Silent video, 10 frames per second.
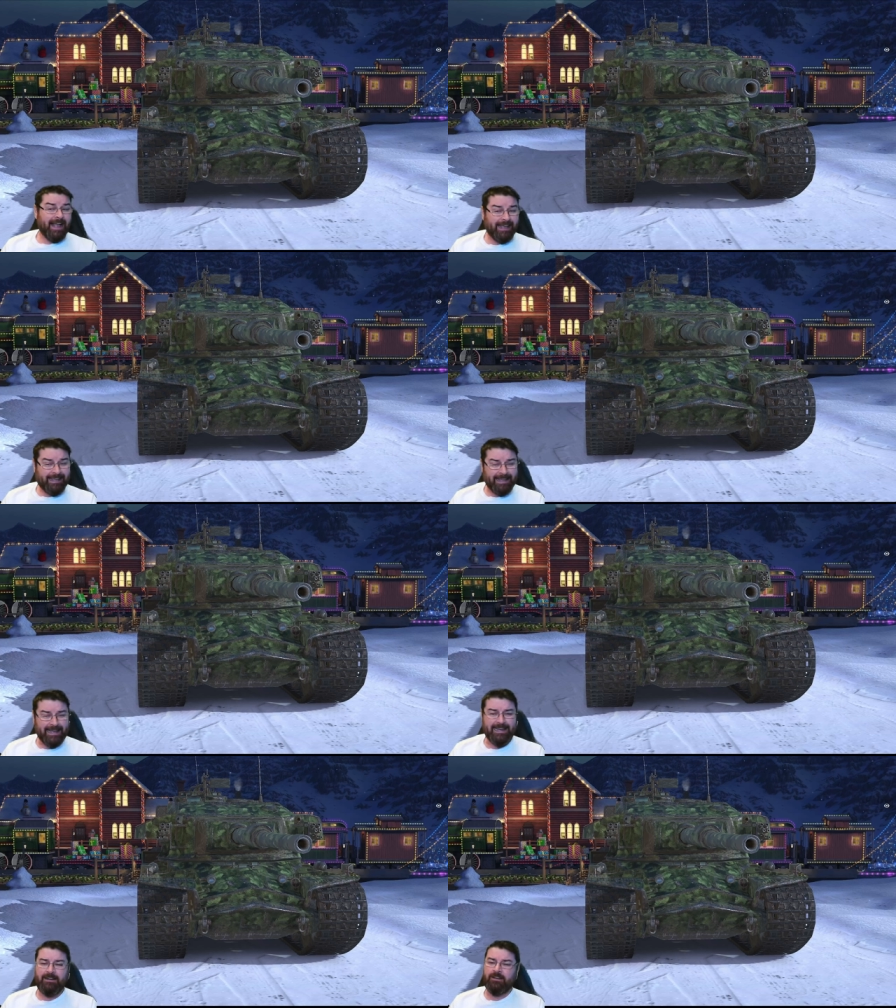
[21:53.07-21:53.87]

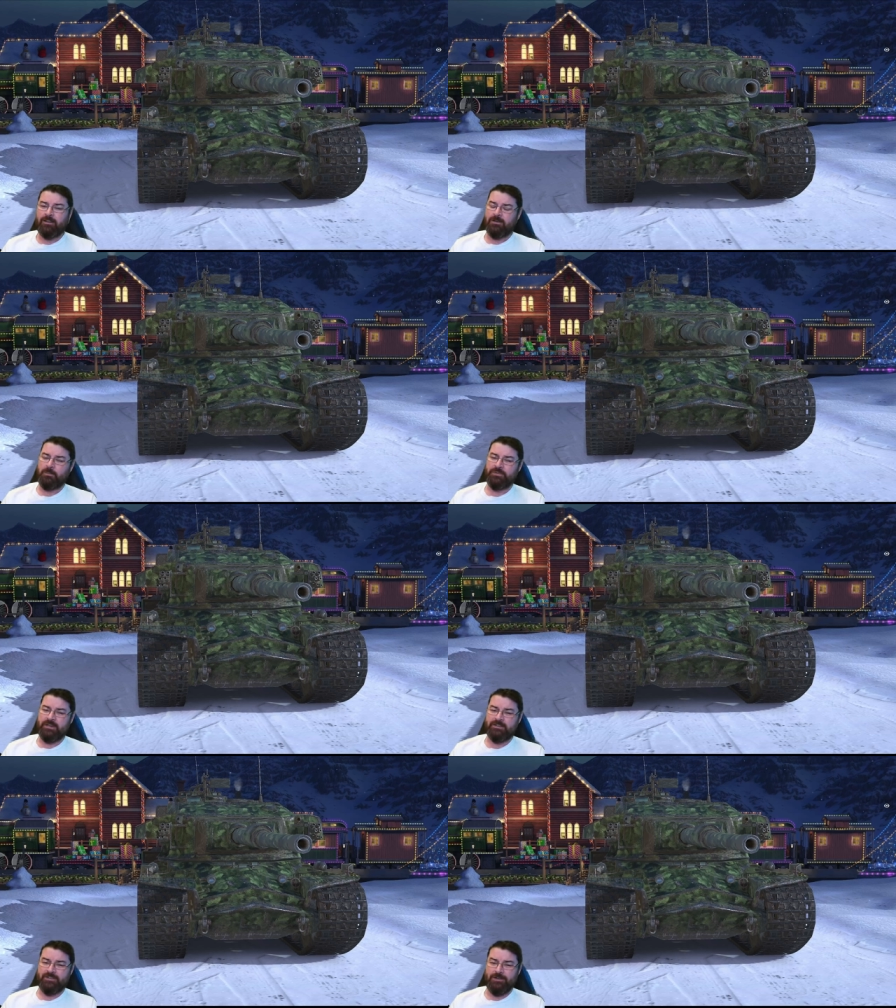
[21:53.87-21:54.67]
Again, it comes
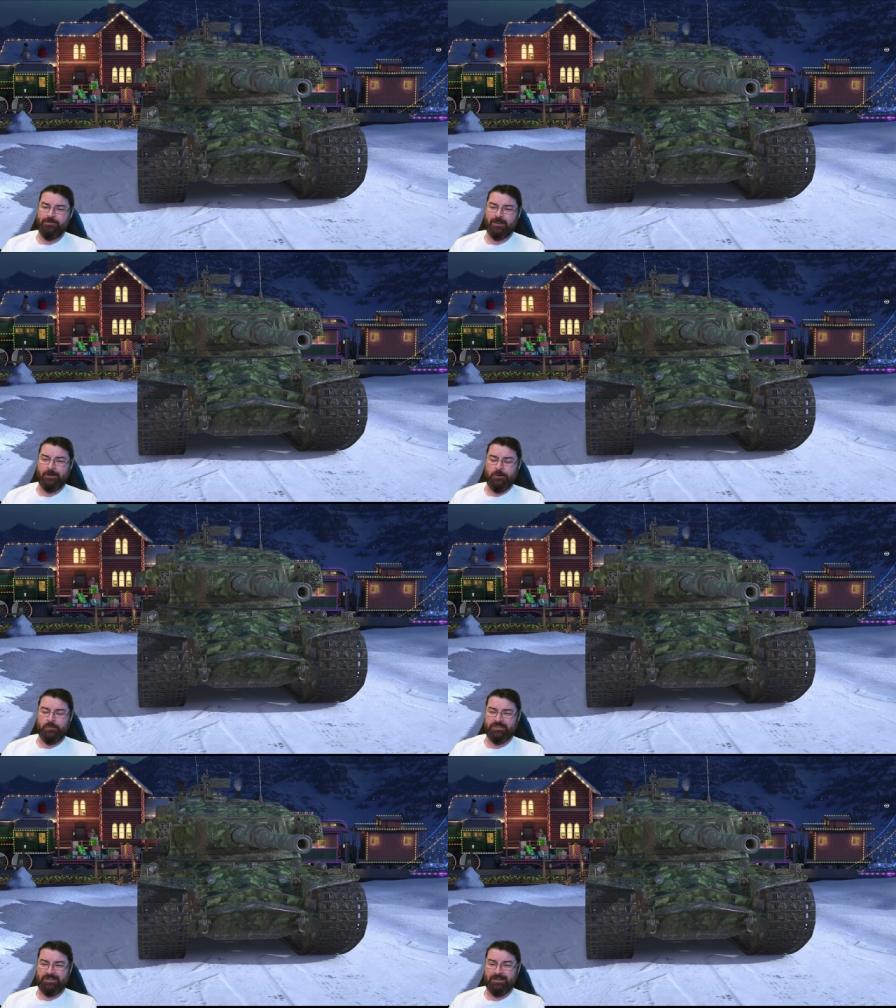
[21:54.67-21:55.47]
in snow
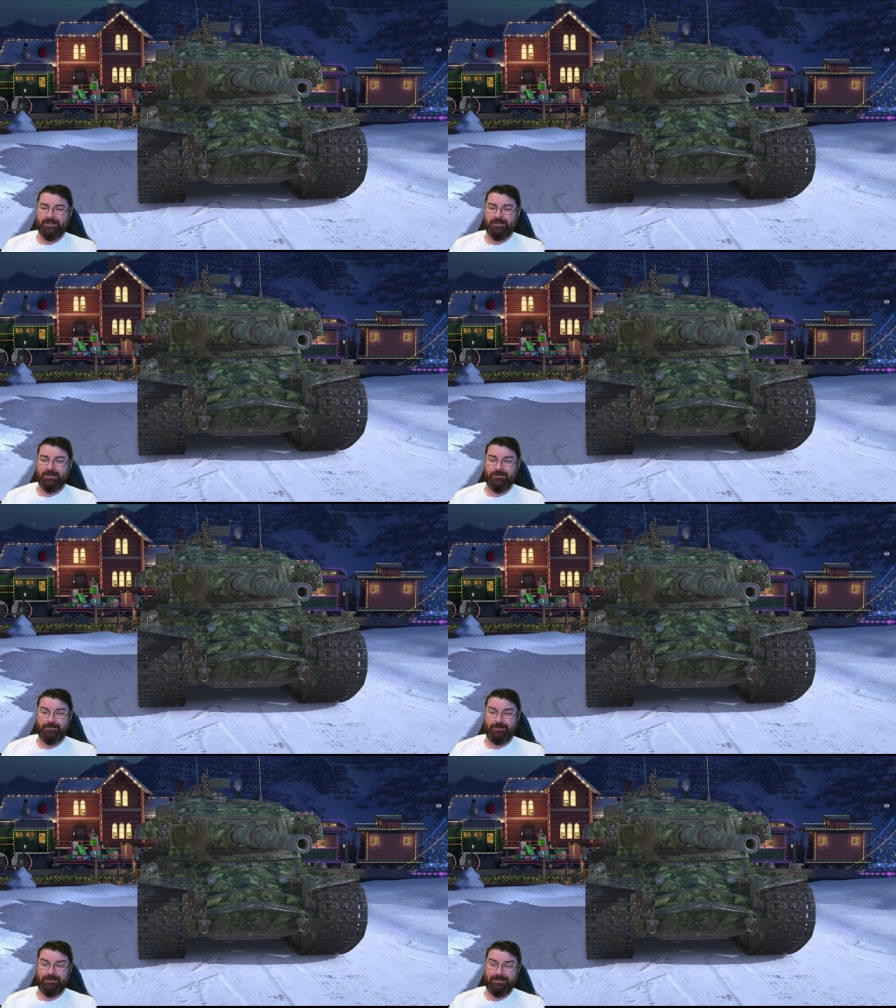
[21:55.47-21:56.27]
globes, so
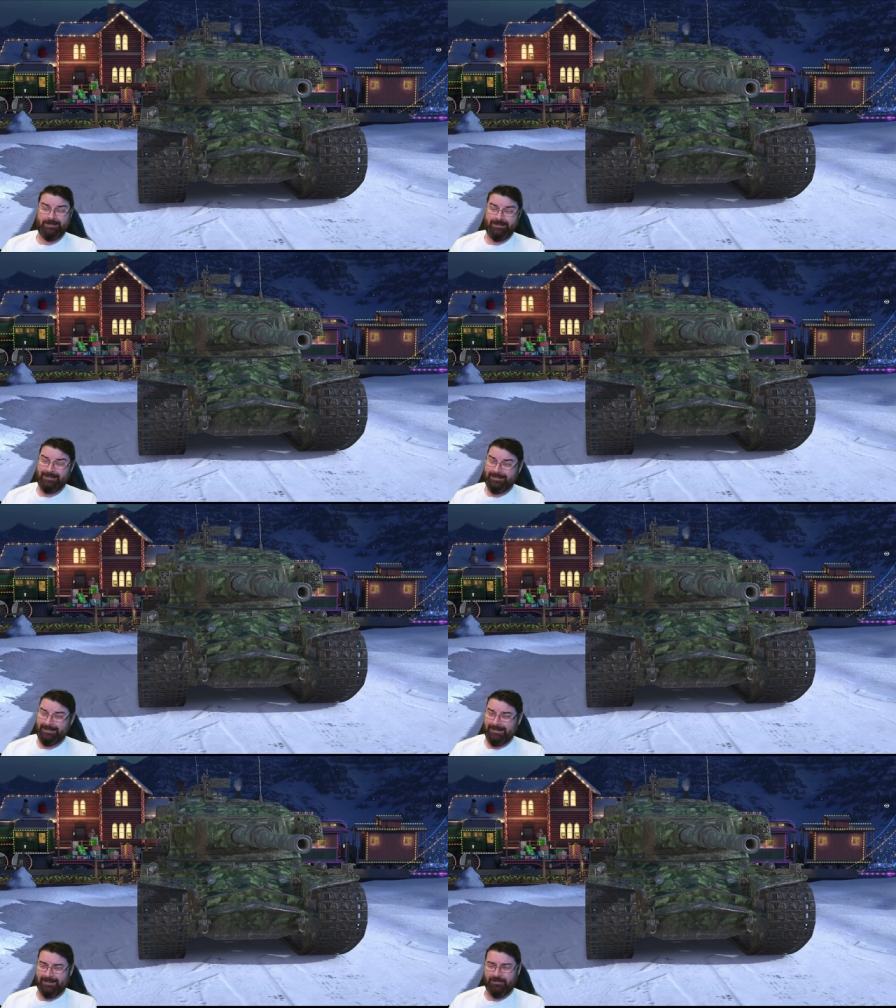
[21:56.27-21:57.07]
you know,